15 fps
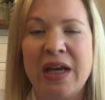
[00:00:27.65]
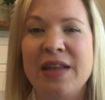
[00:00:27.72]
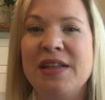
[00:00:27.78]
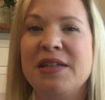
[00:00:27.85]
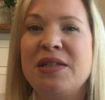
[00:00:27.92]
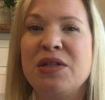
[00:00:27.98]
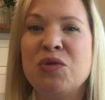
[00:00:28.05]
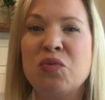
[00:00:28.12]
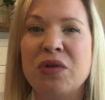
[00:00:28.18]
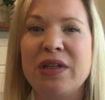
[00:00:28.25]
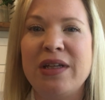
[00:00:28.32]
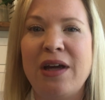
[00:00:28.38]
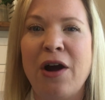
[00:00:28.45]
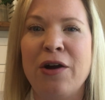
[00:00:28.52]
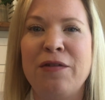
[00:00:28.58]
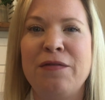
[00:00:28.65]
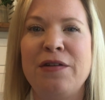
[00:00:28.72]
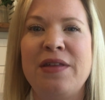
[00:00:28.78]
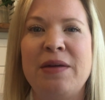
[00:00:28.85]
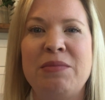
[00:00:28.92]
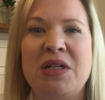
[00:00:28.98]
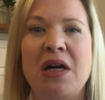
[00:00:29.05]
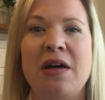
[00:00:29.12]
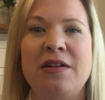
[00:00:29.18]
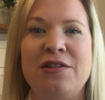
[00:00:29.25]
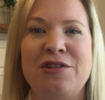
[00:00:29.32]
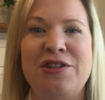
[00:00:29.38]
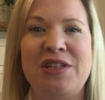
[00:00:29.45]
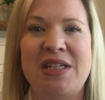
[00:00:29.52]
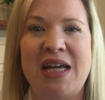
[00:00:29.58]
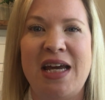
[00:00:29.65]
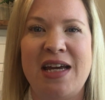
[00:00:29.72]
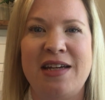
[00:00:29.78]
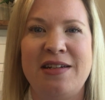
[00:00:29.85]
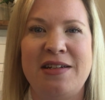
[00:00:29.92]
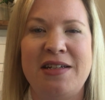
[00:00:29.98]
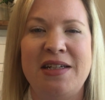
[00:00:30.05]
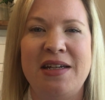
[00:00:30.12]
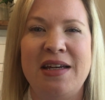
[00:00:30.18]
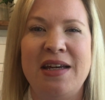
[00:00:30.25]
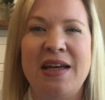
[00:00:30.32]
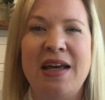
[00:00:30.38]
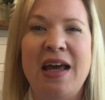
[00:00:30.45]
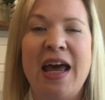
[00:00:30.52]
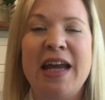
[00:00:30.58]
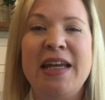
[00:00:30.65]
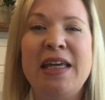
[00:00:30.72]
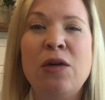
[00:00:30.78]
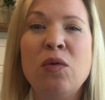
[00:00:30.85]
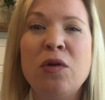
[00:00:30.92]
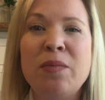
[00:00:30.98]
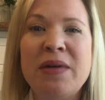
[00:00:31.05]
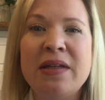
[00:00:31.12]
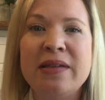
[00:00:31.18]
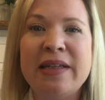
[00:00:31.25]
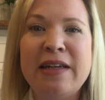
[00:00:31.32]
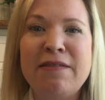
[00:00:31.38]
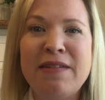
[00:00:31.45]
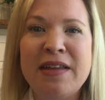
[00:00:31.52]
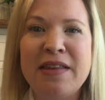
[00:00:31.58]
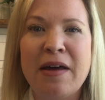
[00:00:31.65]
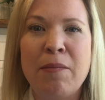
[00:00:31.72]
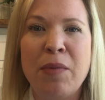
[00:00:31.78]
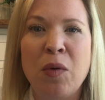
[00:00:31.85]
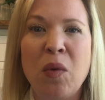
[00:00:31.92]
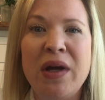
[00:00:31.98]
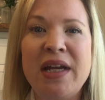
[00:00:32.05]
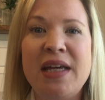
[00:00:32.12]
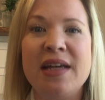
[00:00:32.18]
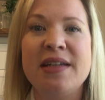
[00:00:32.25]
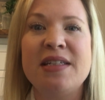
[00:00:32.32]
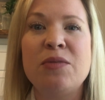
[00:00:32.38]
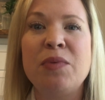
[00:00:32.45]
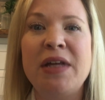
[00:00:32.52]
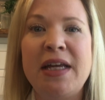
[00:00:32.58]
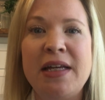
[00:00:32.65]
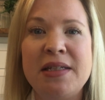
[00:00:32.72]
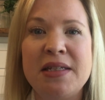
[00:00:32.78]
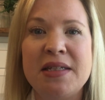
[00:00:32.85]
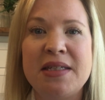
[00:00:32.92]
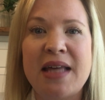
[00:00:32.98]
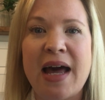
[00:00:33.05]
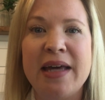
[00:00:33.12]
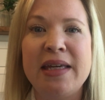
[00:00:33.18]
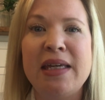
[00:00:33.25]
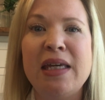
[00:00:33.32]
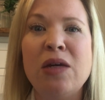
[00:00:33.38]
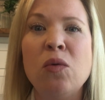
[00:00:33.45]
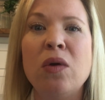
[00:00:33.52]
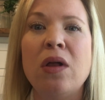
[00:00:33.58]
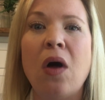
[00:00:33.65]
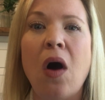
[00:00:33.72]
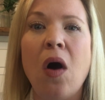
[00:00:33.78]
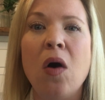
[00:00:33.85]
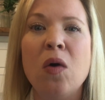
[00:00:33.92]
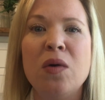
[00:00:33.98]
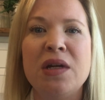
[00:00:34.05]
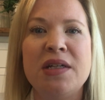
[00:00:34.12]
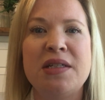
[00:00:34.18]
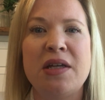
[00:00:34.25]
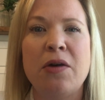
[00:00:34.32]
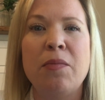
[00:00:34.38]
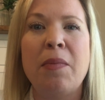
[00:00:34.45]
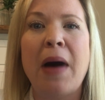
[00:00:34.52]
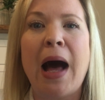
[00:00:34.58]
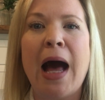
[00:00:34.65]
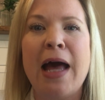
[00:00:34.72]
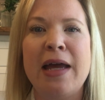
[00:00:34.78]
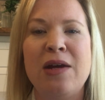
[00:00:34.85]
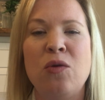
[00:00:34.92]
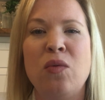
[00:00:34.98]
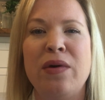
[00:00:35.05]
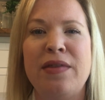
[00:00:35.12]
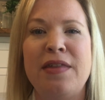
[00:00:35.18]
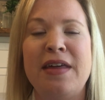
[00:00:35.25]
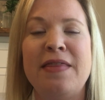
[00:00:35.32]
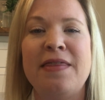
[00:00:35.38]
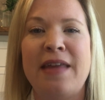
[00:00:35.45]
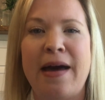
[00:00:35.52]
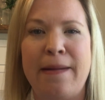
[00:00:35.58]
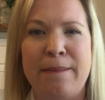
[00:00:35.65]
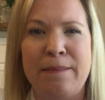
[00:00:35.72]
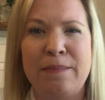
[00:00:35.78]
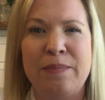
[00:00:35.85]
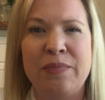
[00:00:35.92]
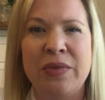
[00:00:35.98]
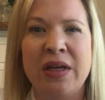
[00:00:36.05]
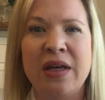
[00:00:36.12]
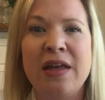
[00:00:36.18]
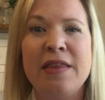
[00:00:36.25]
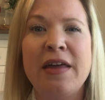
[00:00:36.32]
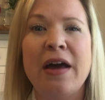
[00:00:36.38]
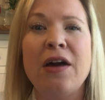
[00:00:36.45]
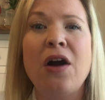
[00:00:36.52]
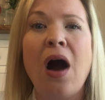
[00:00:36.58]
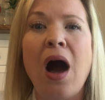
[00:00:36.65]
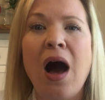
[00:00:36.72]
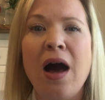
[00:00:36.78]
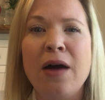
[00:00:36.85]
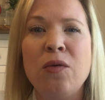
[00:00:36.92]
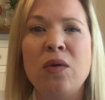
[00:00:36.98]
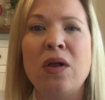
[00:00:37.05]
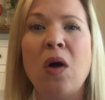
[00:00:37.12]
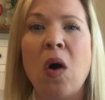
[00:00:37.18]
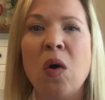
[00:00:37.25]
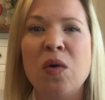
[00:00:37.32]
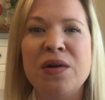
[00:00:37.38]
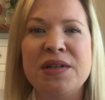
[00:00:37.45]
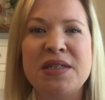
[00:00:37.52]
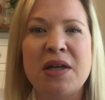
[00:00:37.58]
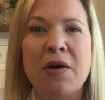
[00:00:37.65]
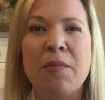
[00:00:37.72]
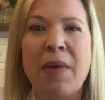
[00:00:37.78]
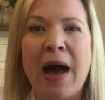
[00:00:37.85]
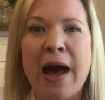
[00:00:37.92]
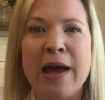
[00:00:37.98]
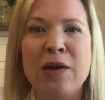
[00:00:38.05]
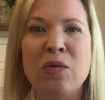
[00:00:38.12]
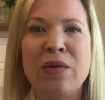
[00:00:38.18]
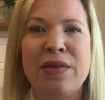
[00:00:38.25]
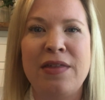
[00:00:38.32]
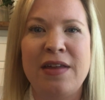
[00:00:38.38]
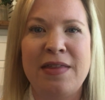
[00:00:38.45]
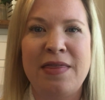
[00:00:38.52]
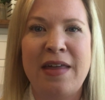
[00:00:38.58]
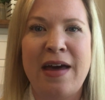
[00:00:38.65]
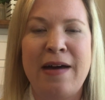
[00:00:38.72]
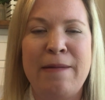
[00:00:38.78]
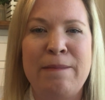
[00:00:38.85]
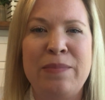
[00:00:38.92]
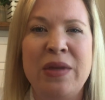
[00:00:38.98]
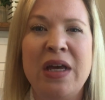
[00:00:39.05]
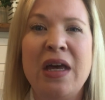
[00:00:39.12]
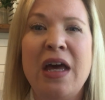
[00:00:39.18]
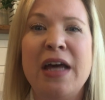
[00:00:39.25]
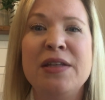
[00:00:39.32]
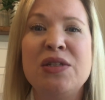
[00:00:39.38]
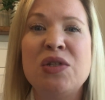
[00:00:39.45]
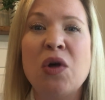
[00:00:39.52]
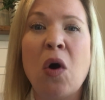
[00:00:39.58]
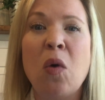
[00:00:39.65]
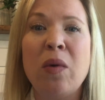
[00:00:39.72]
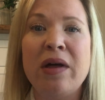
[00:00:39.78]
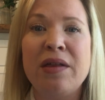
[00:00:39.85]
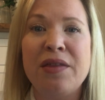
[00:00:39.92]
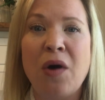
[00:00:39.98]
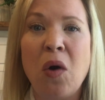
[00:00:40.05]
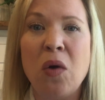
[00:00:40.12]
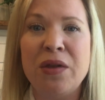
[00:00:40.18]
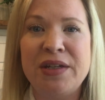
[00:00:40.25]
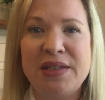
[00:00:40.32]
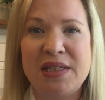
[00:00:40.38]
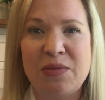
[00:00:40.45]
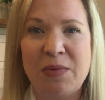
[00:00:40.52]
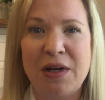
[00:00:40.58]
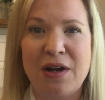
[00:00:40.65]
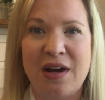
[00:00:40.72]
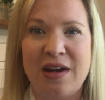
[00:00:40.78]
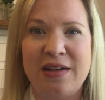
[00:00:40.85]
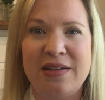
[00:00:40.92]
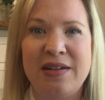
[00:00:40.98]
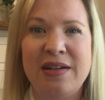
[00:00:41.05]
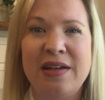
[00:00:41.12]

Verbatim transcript: And this is really hard for them to understand. And he will be leaving them, but what he explains is that he will always abide within them that God will always abide within them, and so will the Holy Spirit.